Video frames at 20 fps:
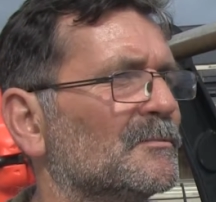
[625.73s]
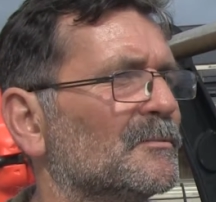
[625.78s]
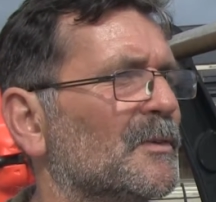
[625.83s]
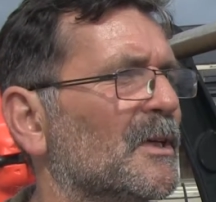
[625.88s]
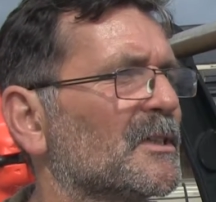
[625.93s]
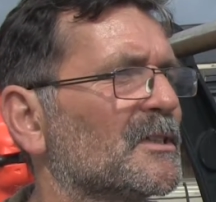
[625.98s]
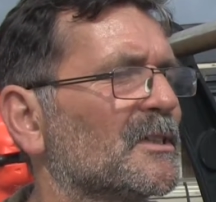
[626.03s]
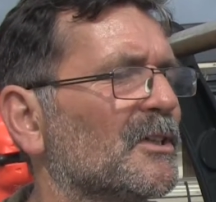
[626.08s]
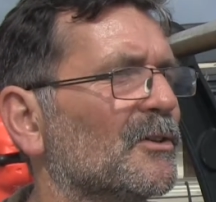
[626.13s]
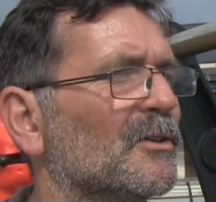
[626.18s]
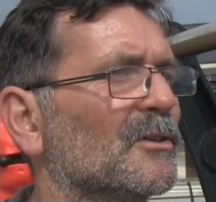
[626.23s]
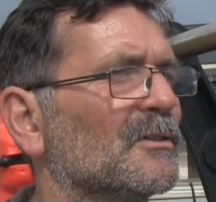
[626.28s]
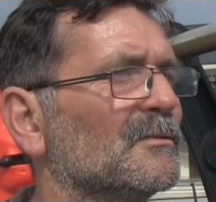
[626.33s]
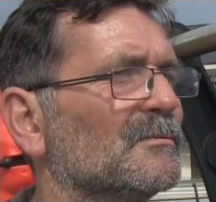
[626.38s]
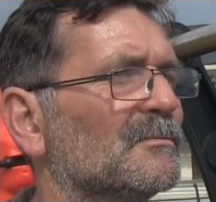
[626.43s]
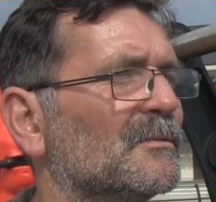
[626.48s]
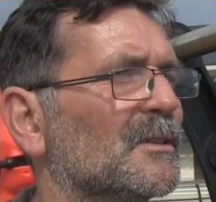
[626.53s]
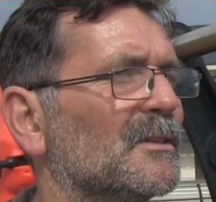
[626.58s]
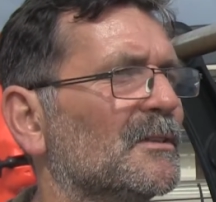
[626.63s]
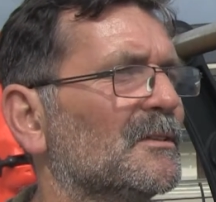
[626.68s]
where's he gone?
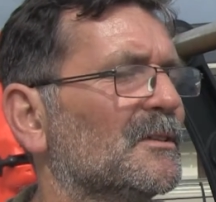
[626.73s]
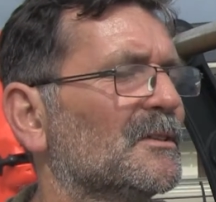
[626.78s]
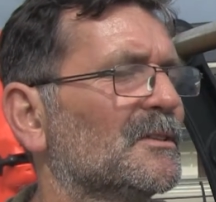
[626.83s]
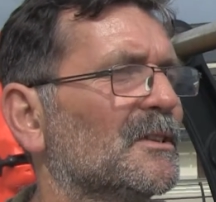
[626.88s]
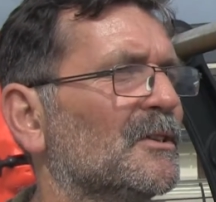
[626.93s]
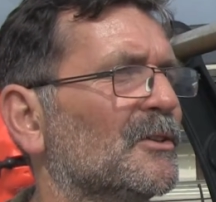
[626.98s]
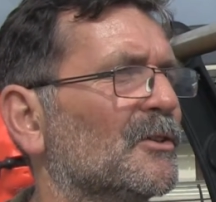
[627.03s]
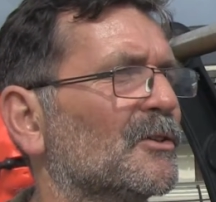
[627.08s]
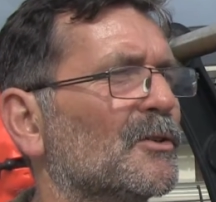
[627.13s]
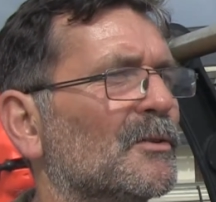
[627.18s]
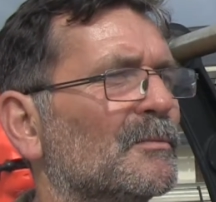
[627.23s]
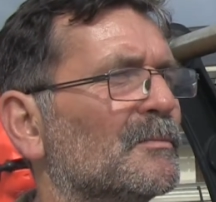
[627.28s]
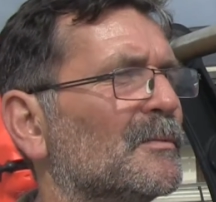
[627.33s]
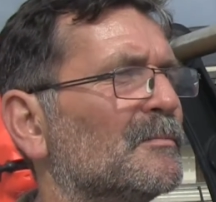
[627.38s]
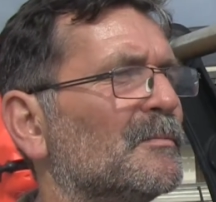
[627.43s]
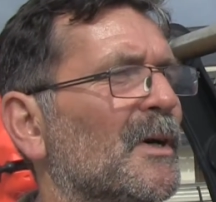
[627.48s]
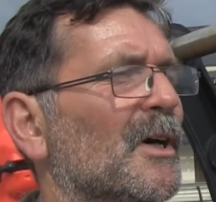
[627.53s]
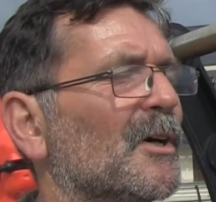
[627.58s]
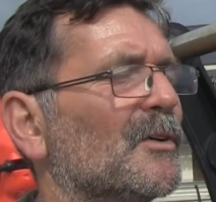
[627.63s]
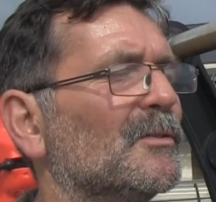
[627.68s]
Is he not
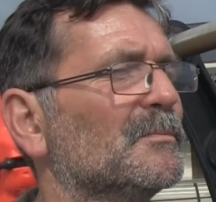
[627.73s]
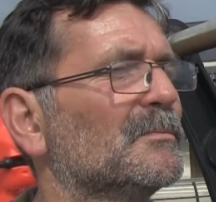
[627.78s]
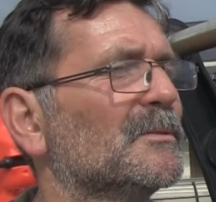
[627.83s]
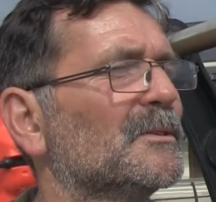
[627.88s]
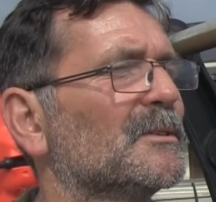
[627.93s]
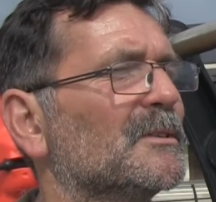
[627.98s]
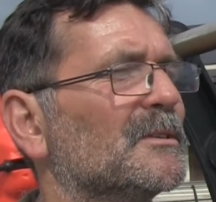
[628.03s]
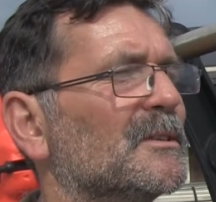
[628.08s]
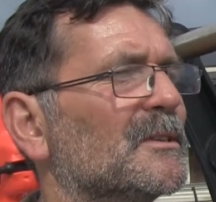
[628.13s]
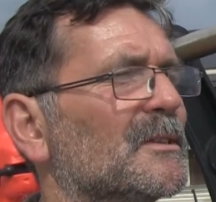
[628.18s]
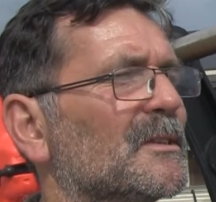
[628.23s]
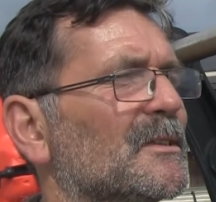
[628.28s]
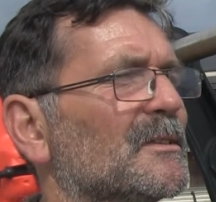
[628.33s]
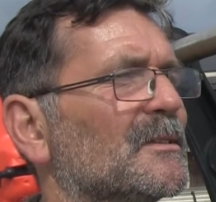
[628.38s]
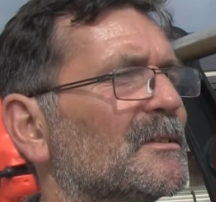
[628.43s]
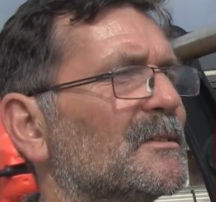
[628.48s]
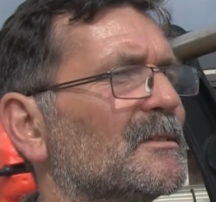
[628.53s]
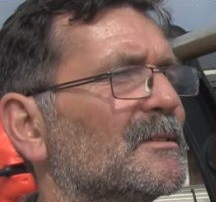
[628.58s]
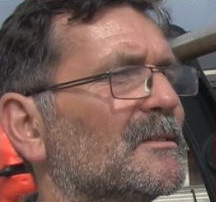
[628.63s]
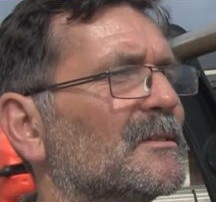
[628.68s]
coming back up? You know,
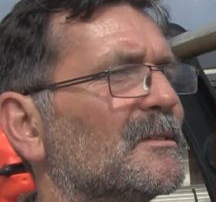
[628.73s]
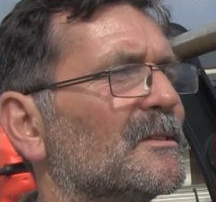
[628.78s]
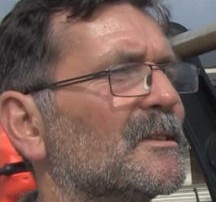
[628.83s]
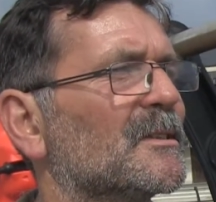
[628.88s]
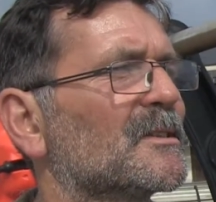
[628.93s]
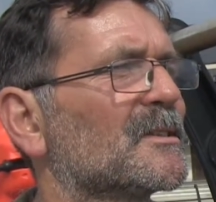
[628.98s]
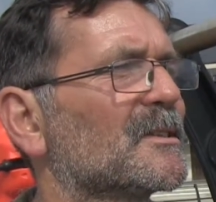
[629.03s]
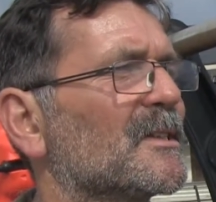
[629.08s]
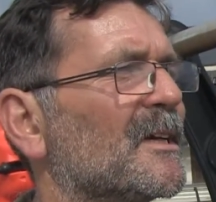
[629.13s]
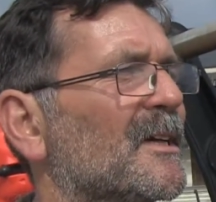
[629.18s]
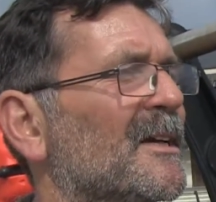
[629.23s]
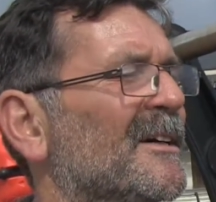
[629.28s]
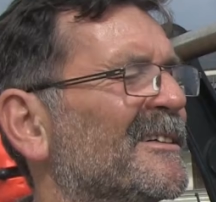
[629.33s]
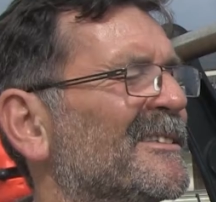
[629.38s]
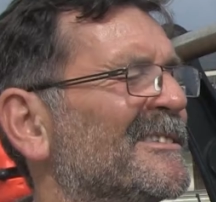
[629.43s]
and it's